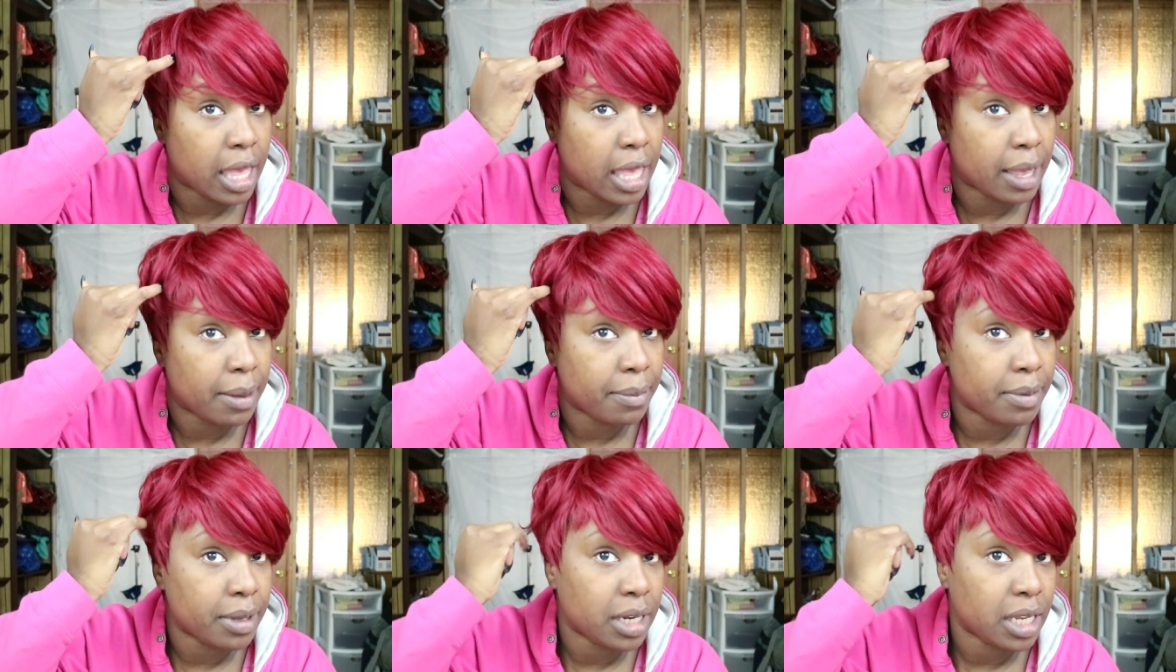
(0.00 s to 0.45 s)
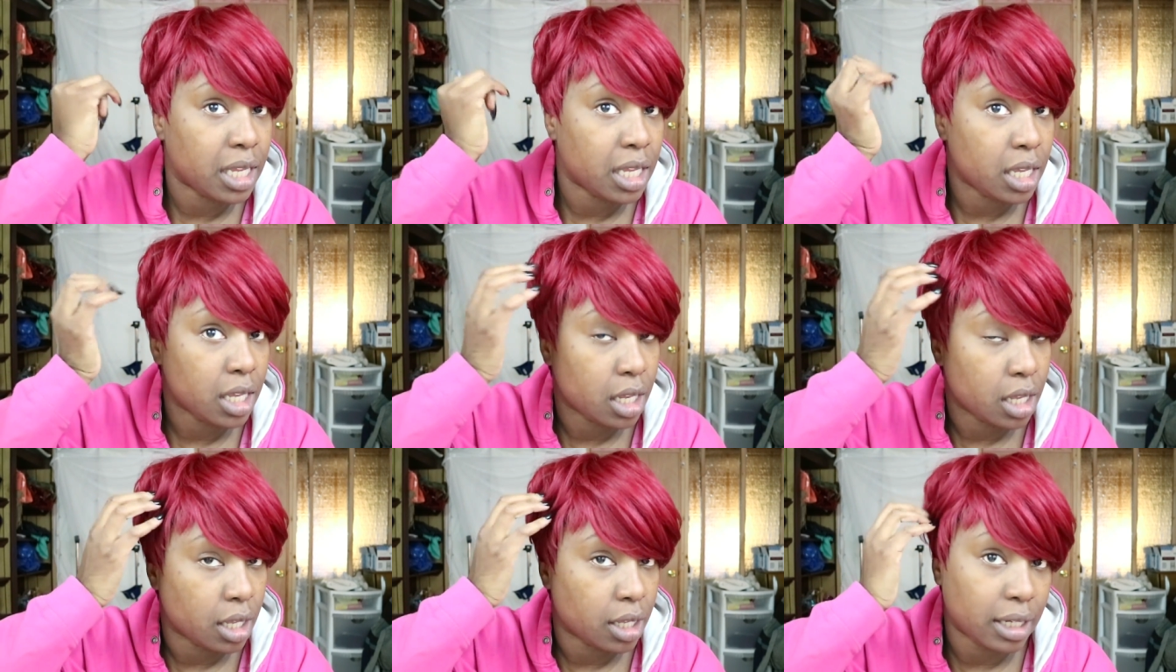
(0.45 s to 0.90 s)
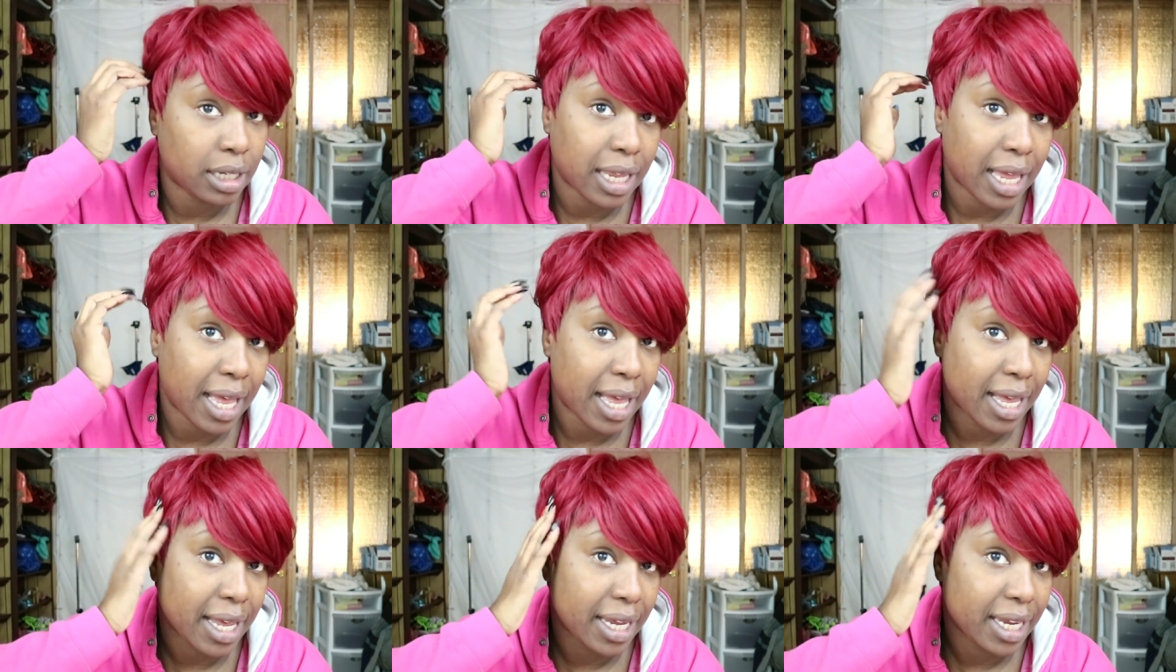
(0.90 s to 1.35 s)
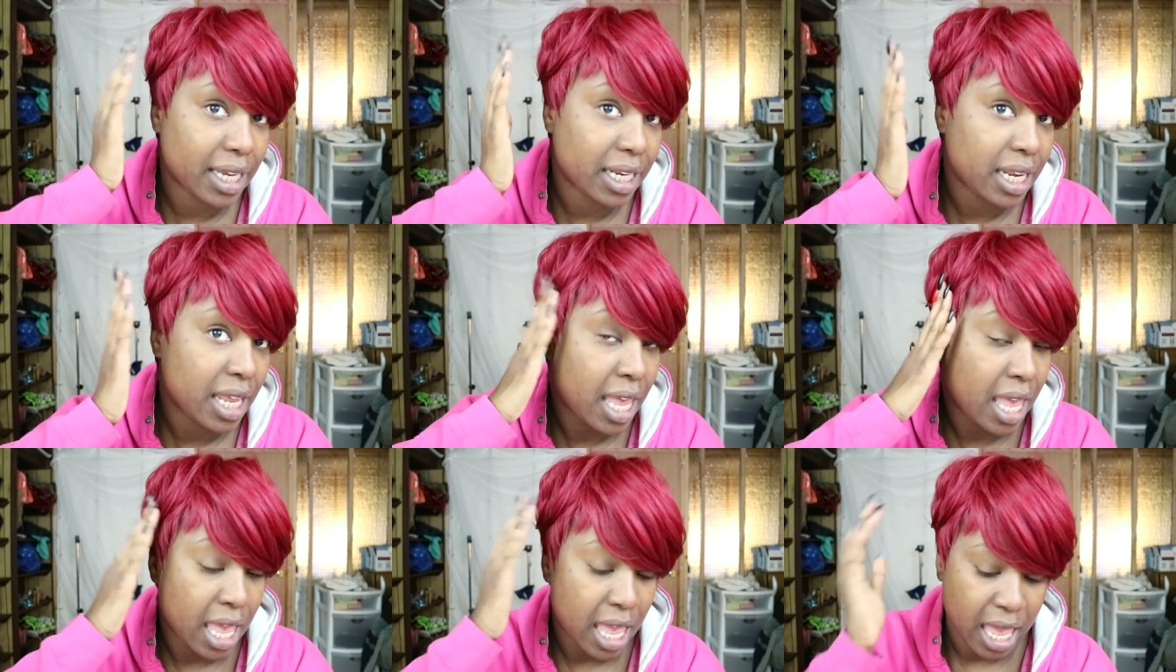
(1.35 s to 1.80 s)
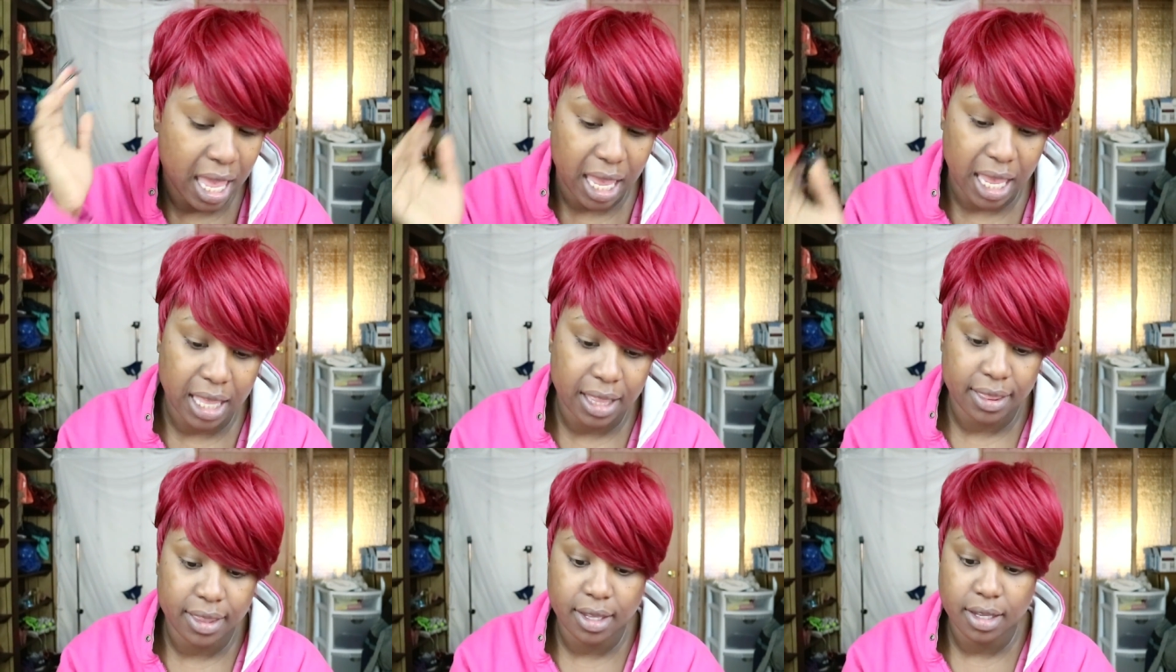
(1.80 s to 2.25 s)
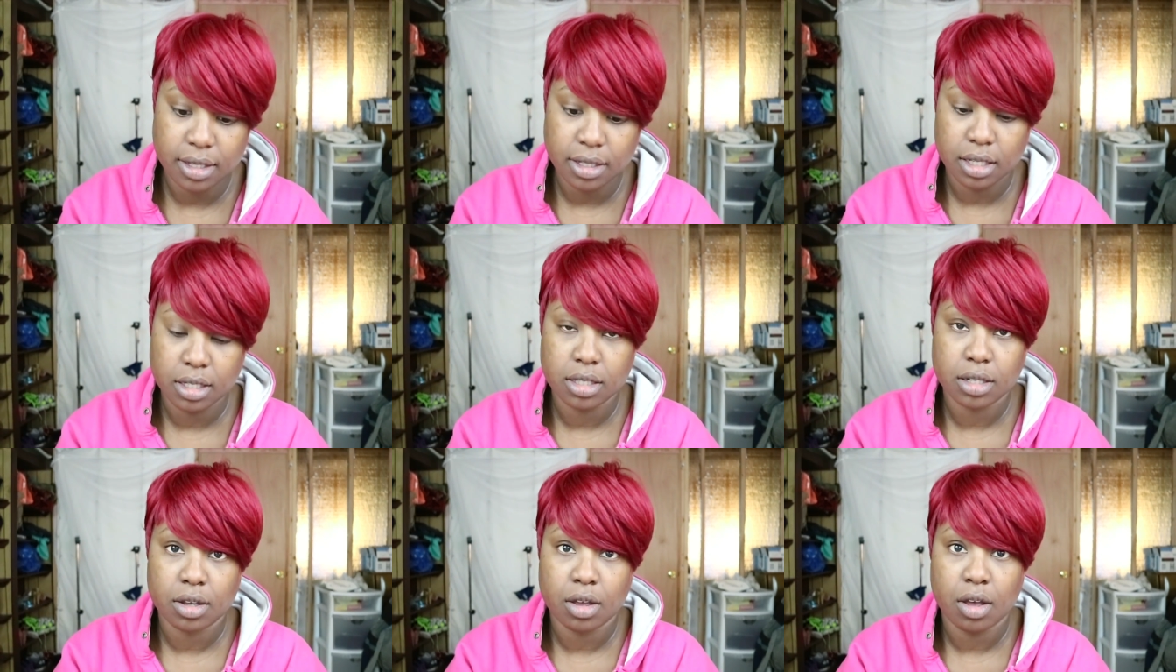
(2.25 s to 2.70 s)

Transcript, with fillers: Ebony line, and this is